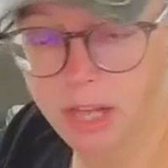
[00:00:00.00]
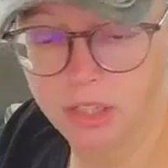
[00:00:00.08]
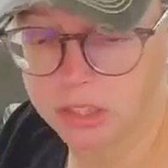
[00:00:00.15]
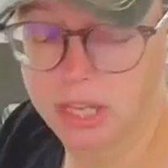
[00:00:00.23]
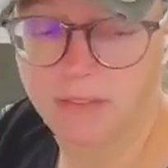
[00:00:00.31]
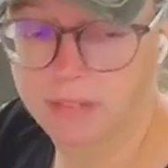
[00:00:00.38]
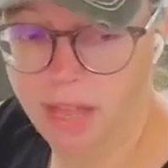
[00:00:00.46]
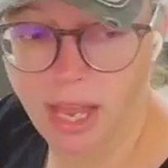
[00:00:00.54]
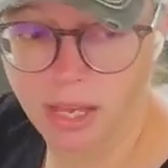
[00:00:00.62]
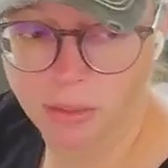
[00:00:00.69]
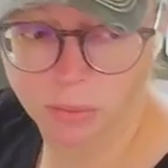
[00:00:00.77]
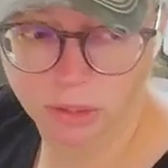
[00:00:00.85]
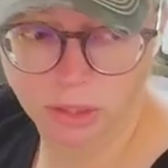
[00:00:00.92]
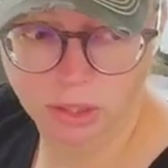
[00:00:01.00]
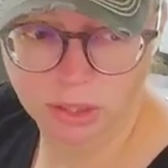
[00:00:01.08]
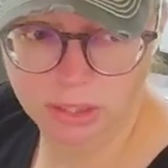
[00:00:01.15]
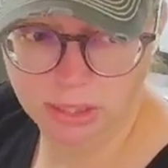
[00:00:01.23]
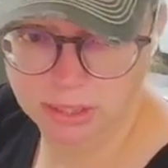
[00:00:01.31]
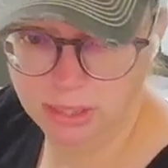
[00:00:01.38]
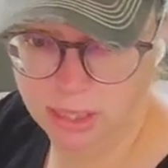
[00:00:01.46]
just haven't had really good
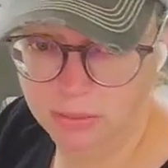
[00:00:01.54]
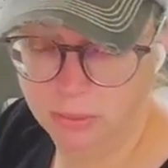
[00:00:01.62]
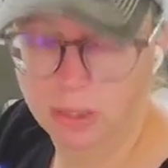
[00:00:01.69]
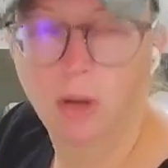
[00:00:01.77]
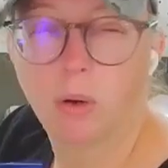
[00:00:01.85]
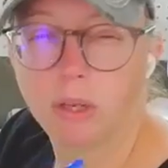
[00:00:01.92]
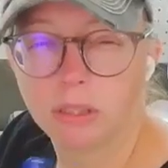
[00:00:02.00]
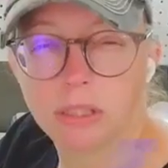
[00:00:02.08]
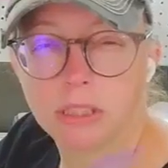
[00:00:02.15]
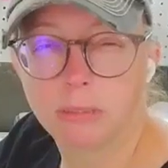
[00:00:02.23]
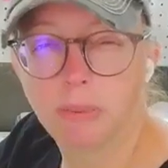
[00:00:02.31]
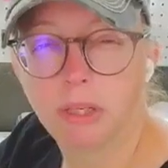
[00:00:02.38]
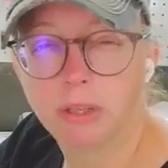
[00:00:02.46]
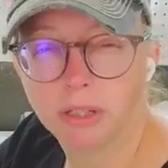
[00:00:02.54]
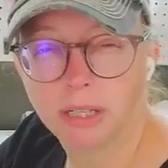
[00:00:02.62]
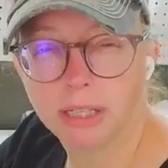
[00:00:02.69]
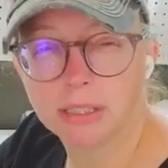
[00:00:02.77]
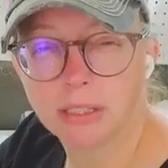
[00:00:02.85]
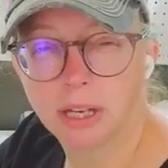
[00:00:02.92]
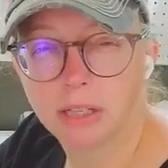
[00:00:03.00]
success with it. Oh, disappearing.
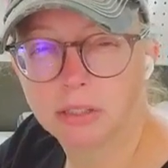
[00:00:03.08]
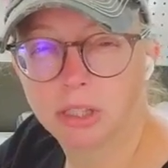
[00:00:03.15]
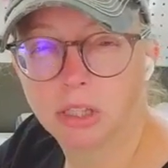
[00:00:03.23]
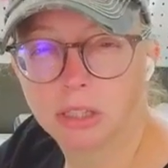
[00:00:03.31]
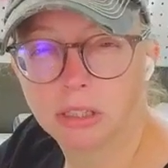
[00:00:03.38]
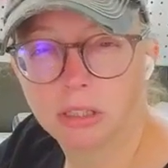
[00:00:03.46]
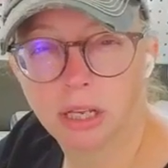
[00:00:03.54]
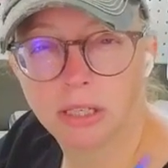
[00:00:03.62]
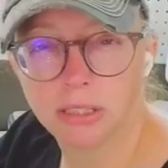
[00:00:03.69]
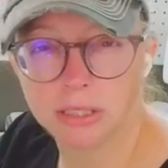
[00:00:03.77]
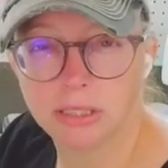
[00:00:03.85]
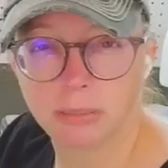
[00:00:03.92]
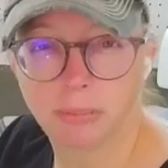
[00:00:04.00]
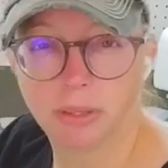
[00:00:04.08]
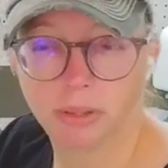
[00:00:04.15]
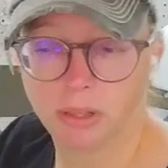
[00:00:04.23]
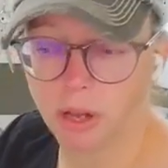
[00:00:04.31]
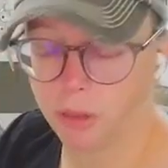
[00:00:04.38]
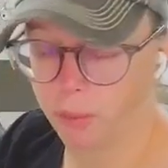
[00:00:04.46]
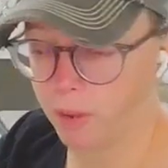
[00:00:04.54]
It's not as good at disappearing
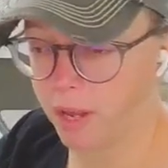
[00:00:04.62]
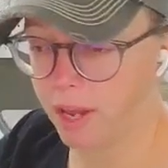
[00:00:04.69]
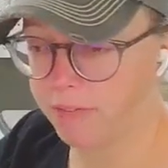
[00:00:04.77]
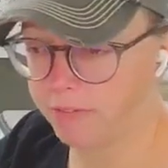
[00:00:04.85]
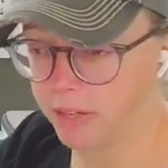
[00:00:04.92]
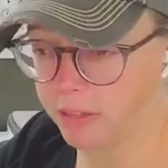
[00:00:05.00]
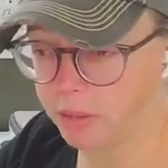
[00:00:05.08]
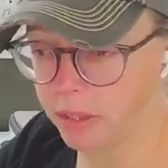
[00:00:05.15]
all the way, I found